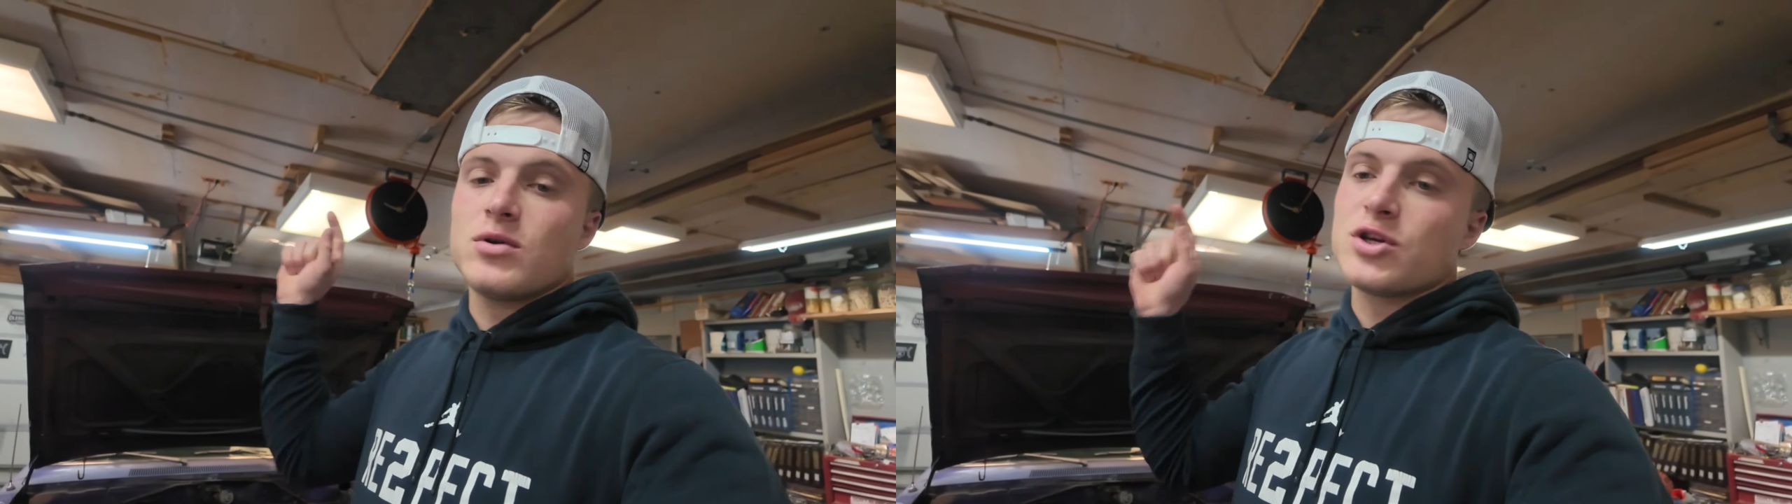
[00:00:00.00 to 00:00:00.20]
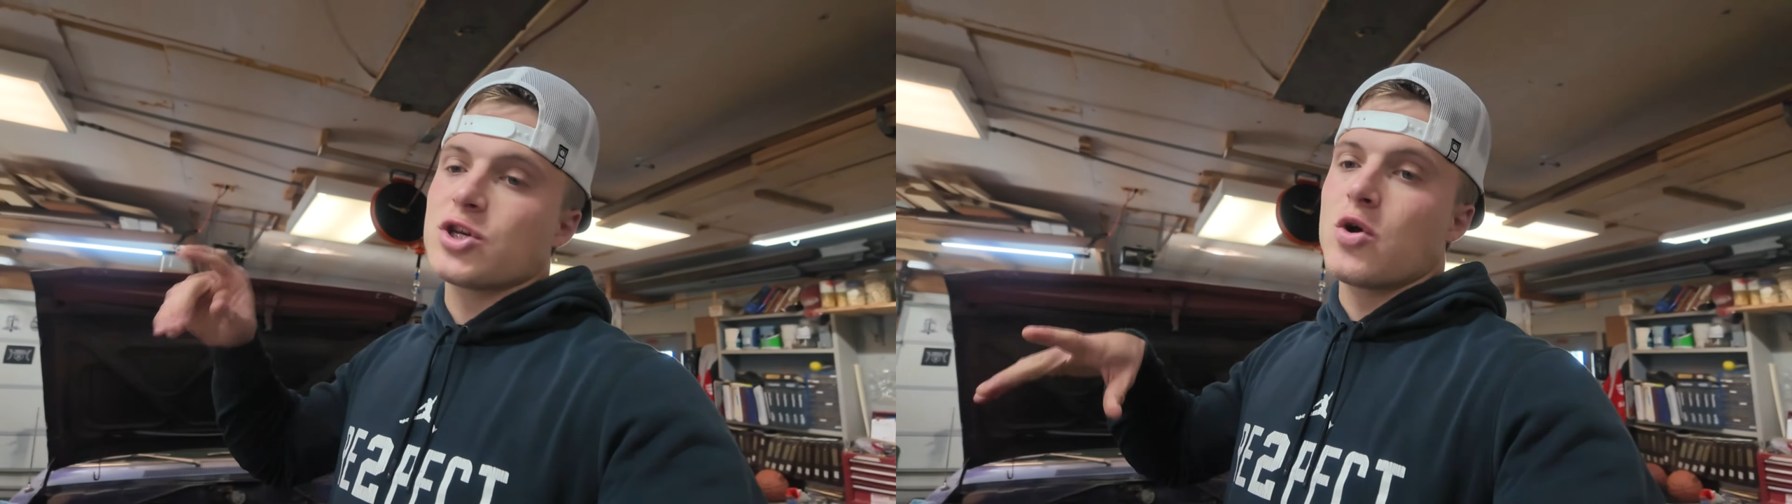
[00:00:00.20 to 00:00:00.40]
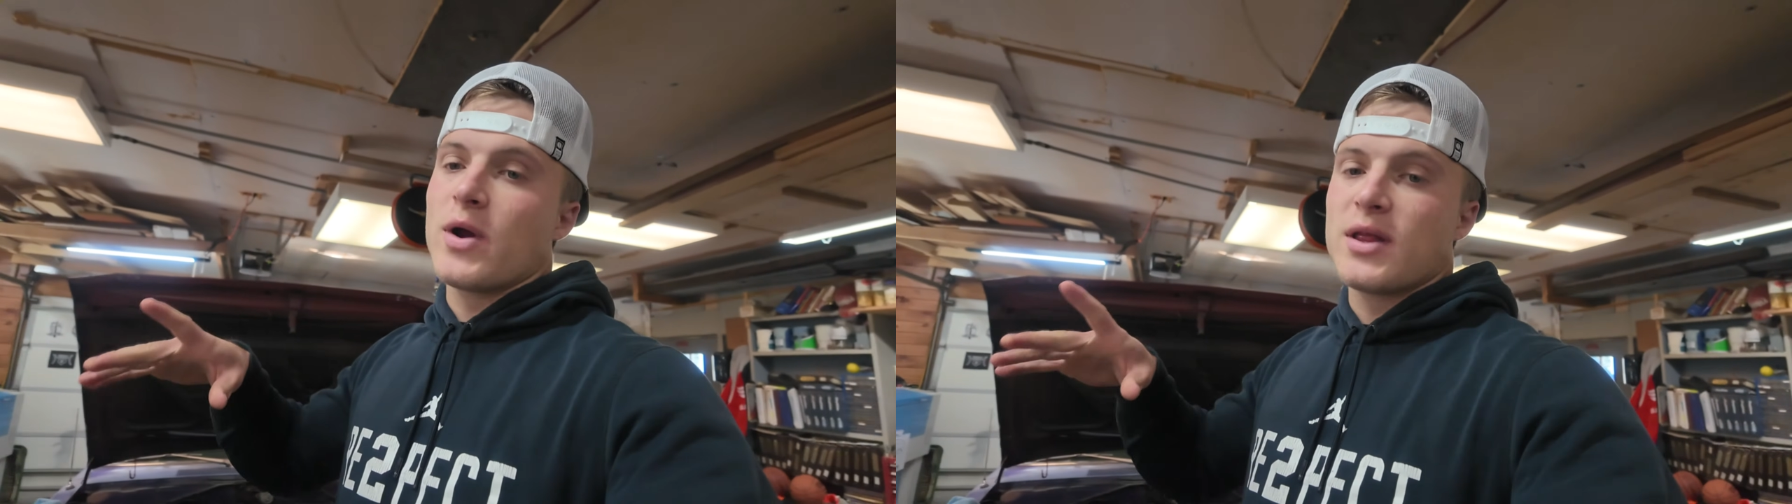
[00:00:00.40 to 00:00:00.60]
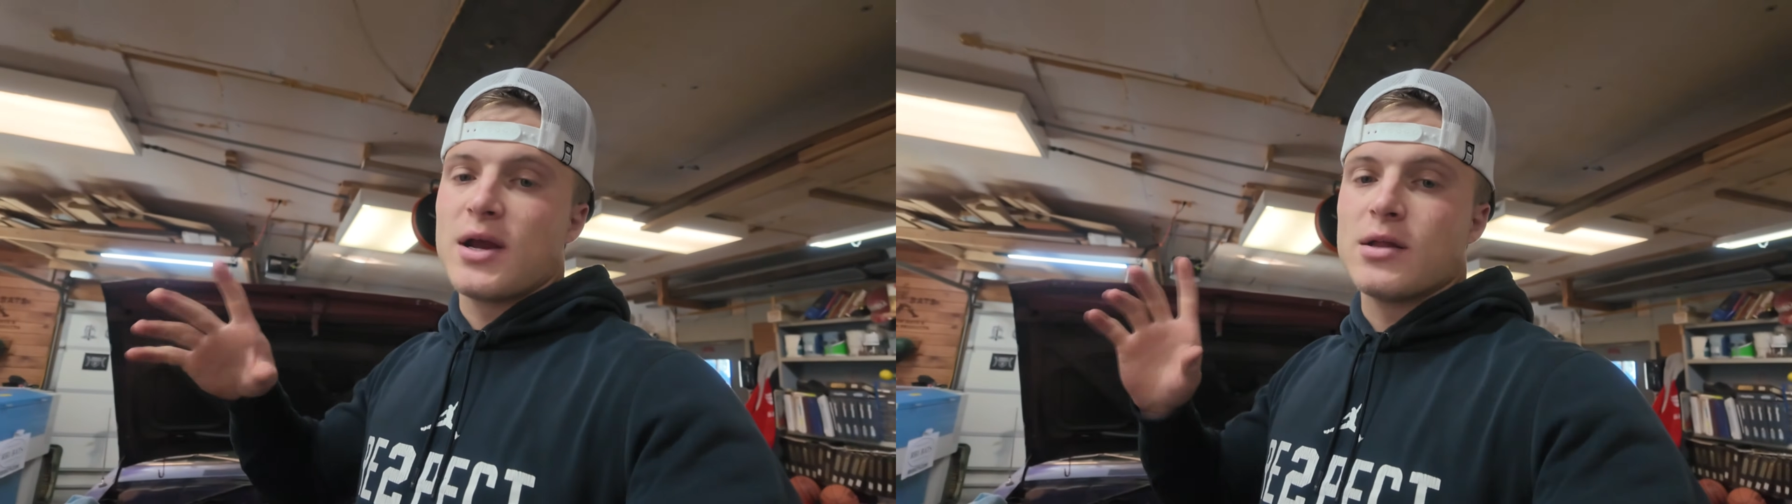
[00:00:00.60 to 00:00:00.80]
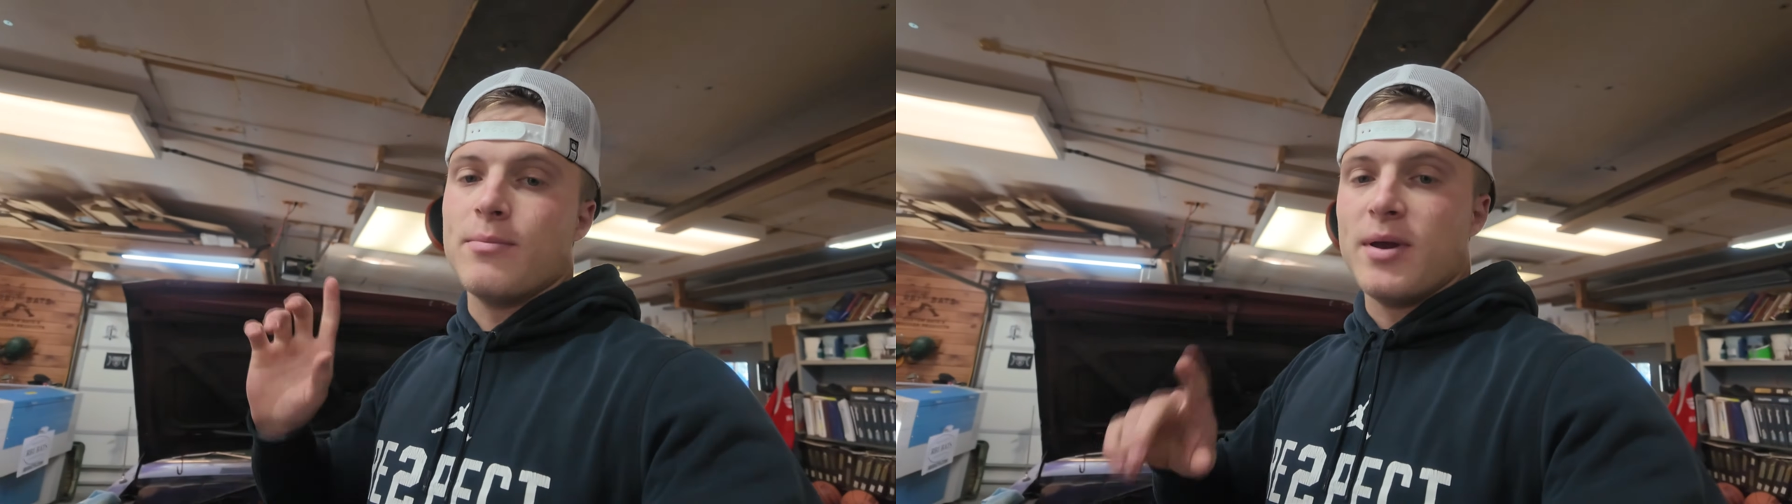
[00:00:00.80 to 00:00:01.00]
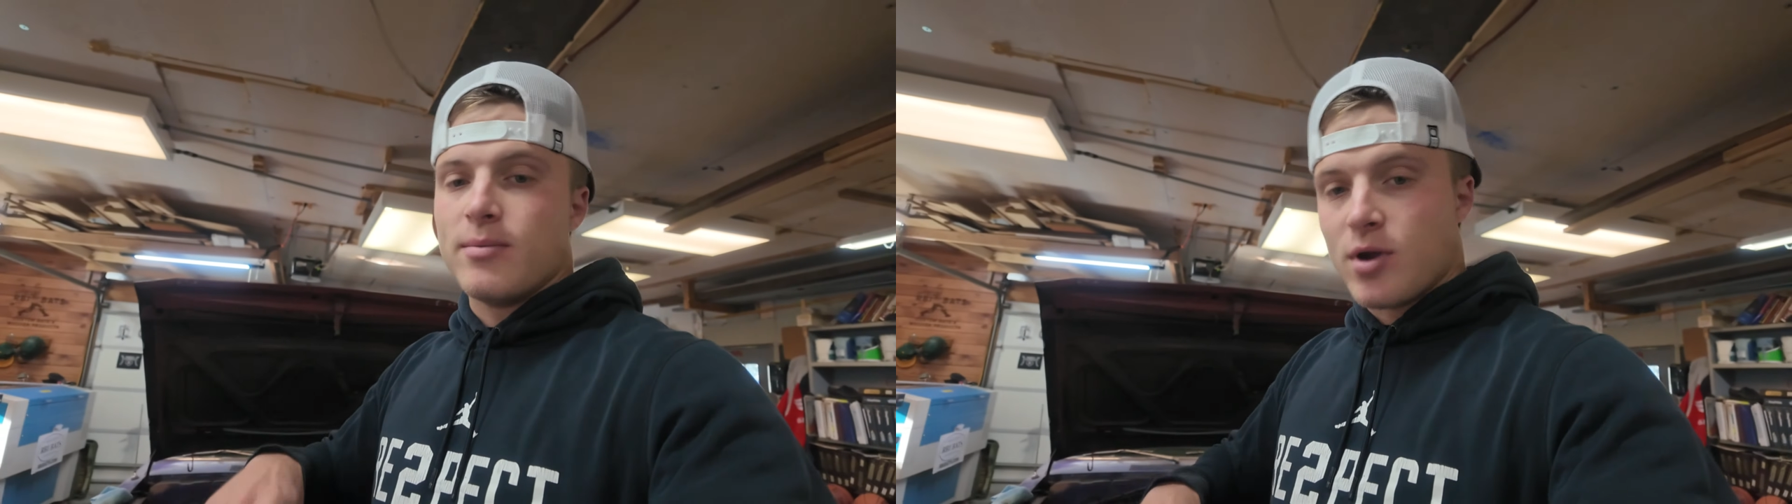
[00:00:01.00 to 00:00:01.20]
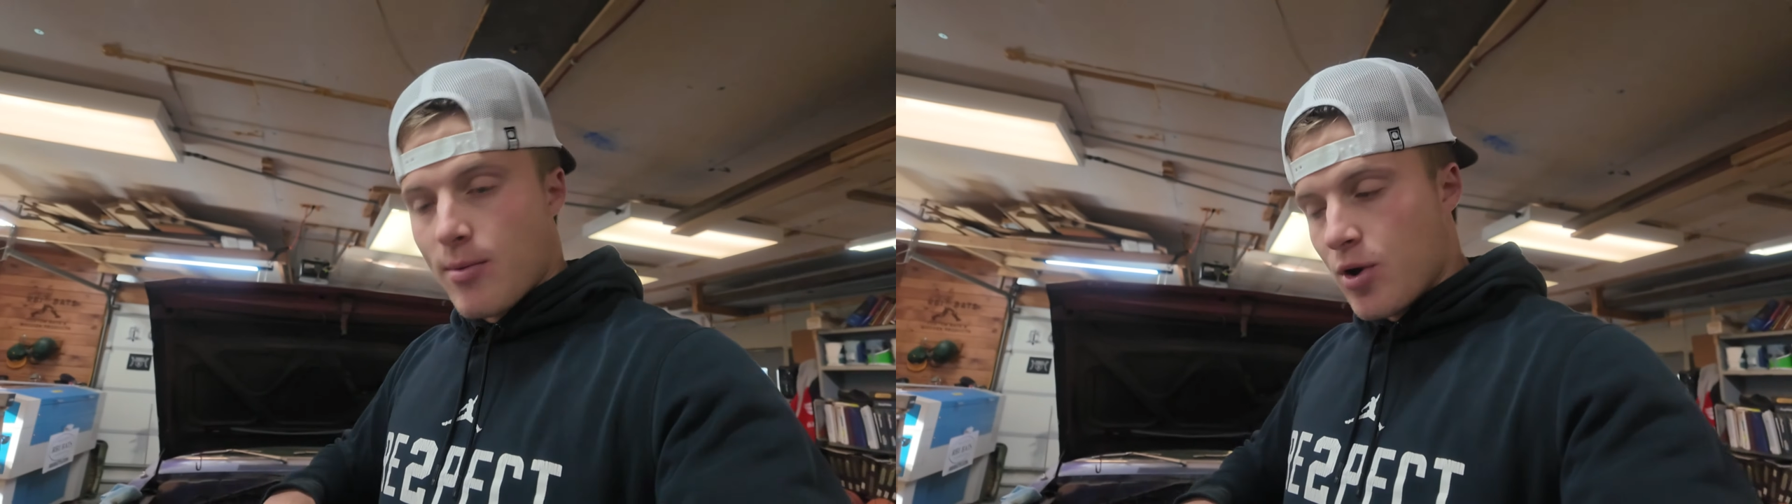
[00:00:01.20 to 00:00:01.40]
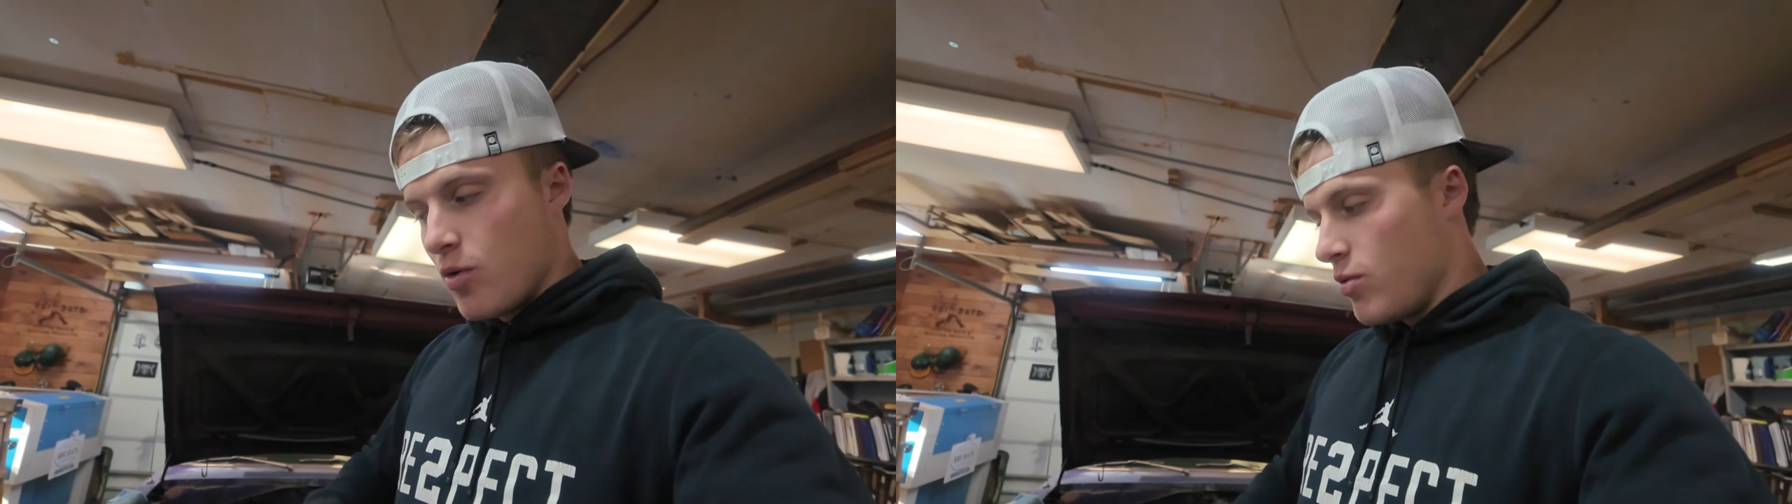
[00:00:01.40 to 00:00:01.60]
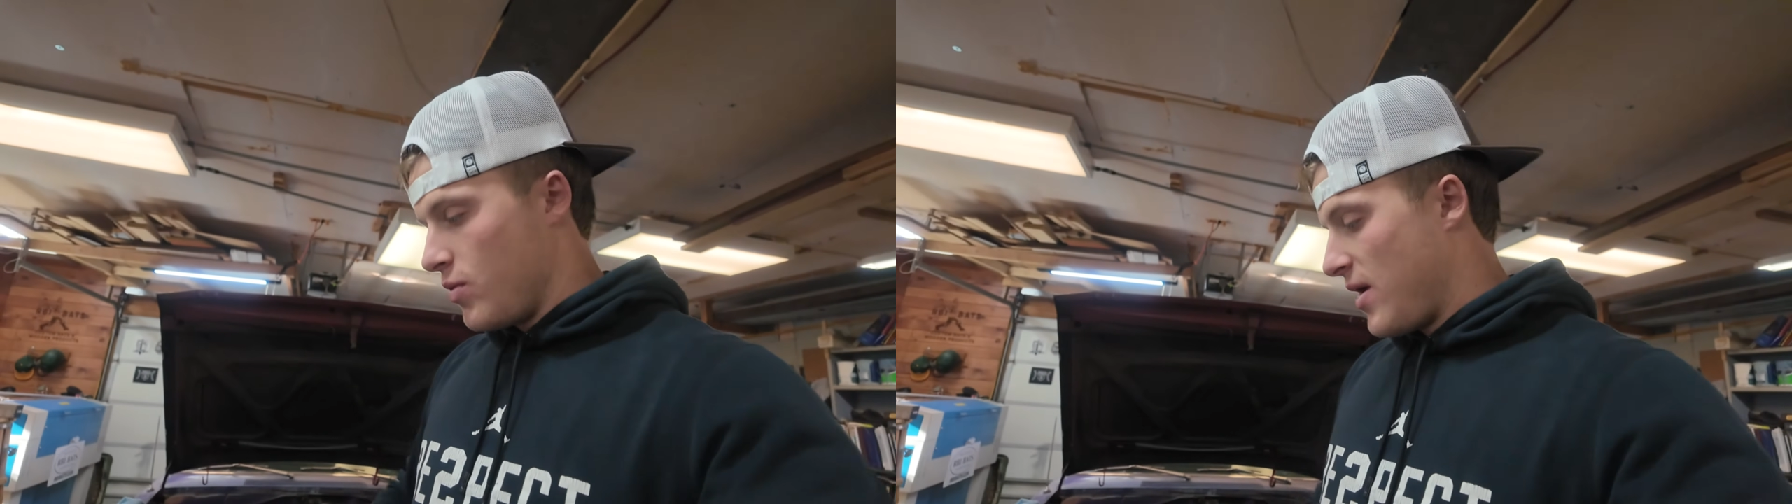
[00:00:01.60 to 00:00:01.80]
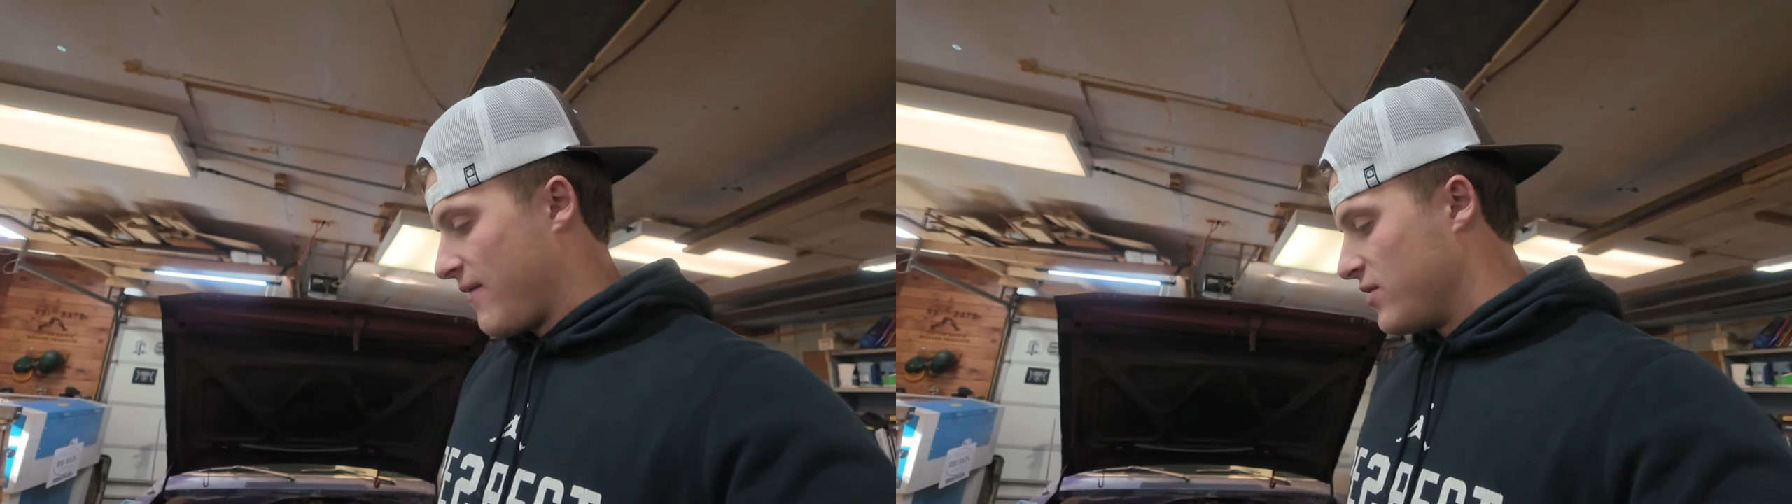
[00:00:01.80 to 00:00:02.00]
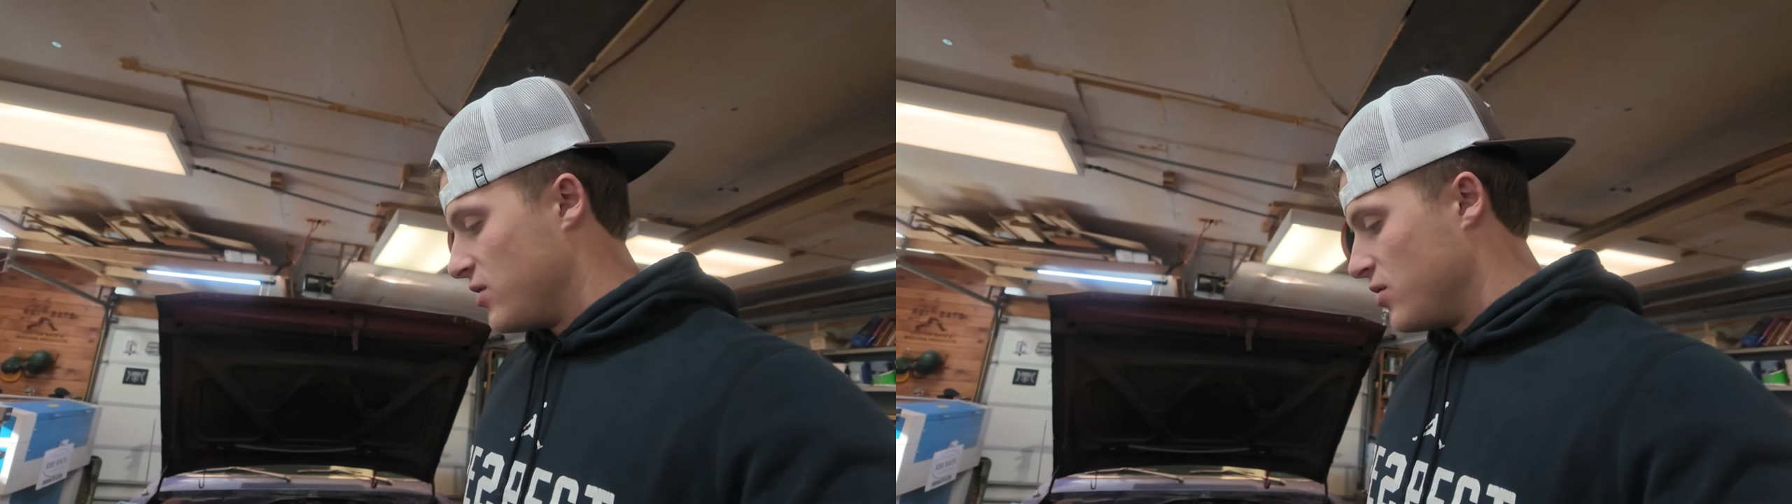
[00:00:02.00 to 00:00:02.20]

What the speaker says: just a quick thing on the BMW we have to